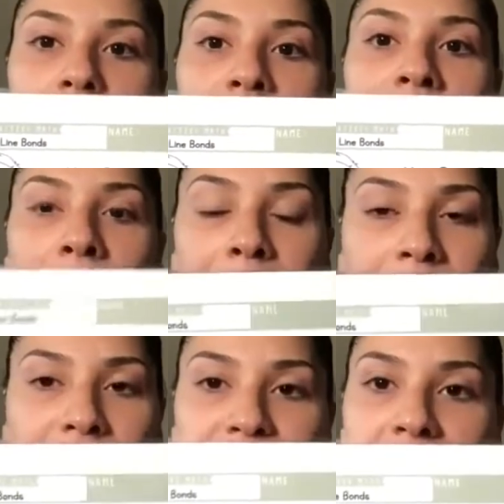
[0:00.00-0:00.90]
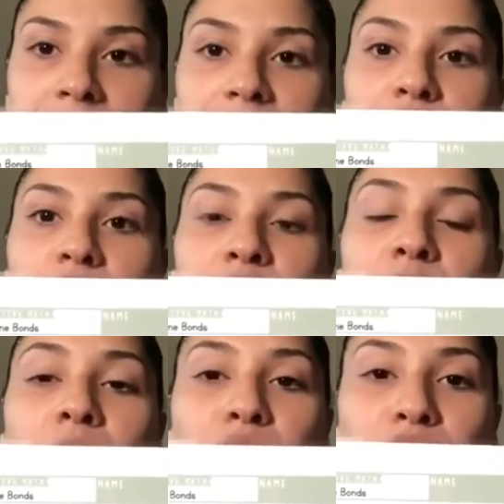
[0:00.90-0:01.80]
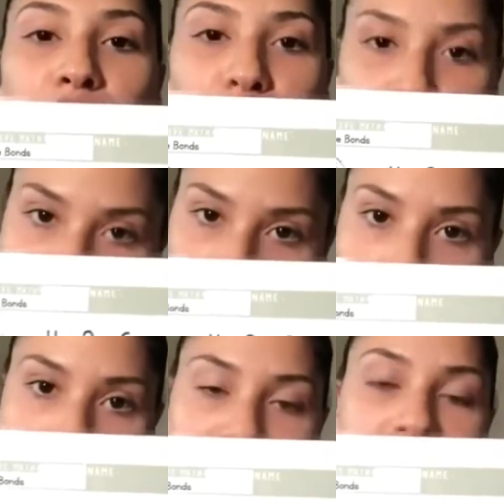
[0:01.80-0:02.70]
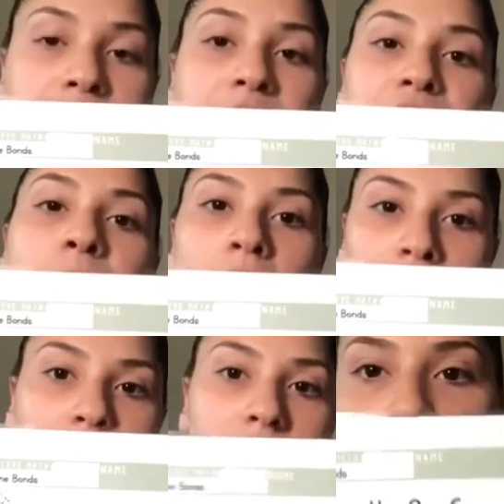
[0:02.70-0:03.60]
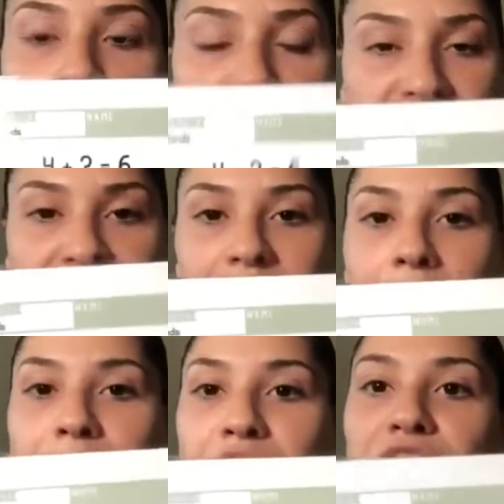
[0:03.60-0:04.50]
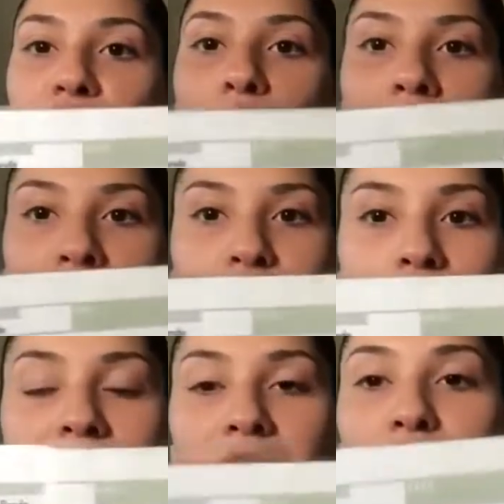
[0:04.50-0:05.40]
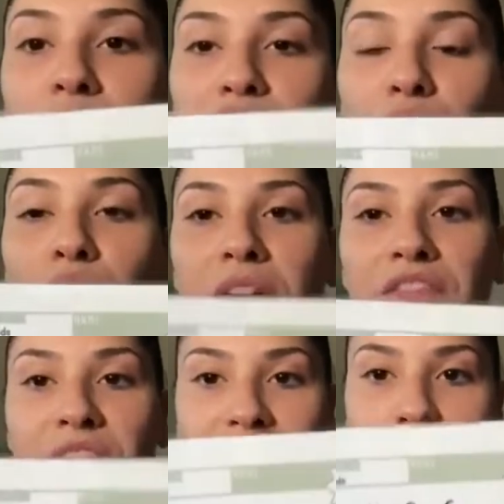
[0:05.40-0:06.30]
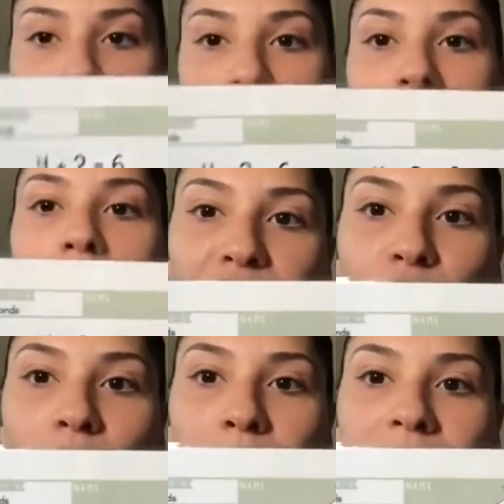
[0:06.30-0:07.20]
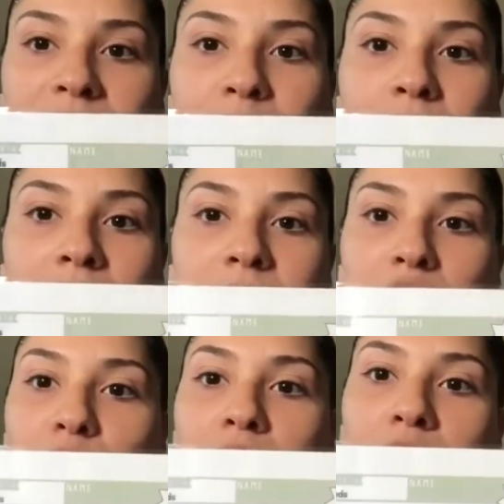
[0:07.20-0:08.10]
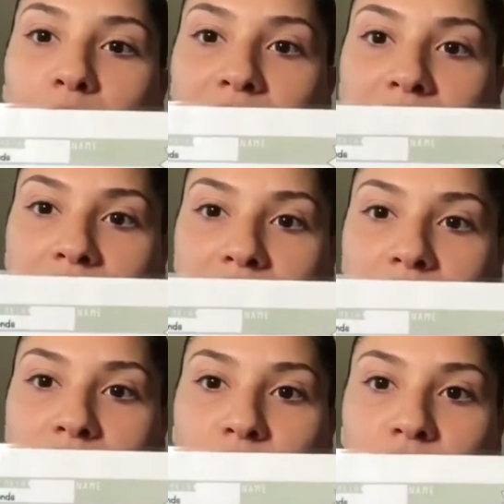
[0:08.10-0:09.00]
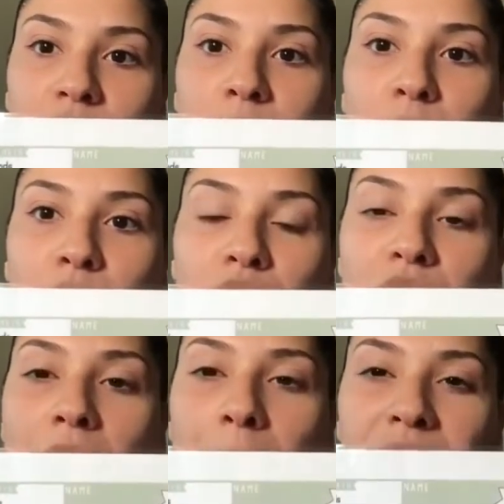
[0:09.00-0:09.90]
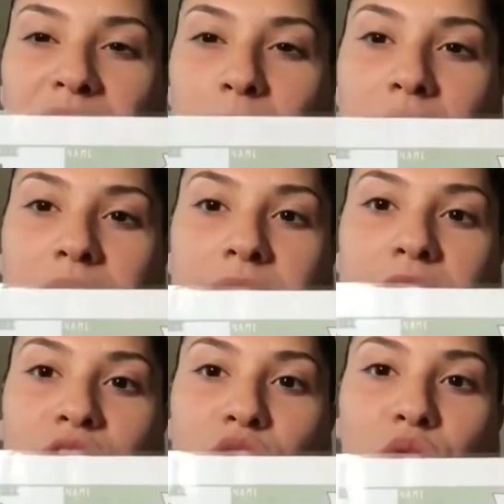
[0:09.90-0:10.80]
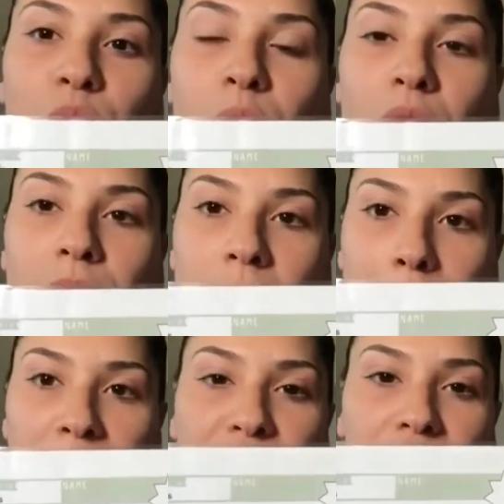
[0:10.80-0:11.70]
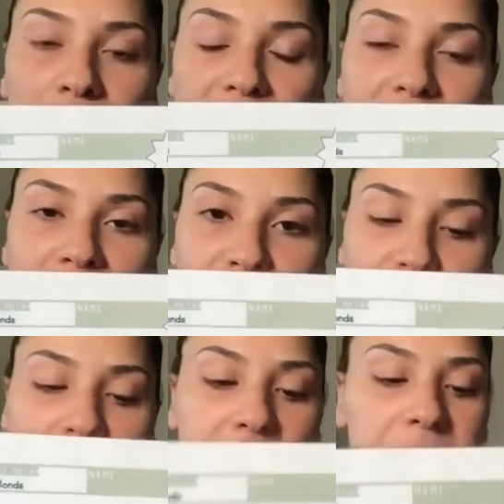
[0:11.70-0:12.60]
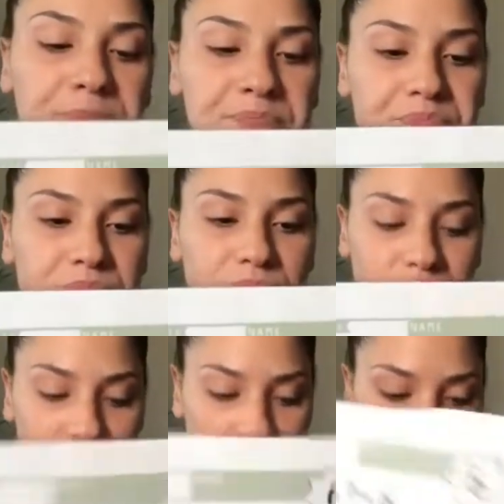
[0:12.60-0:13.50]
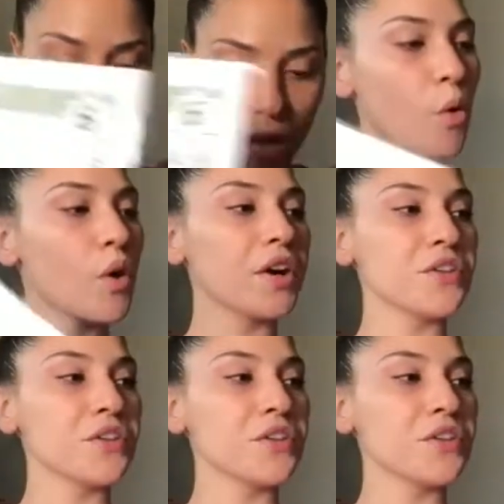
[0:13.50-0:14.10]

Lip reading: laminate these so that you can reuse them. Save money. Purchase a laminator if you don't have one. I'm telling you, it's a great investment. 4 plus blank equals 6. You're going to move how many spaces to fill out the answer here. Or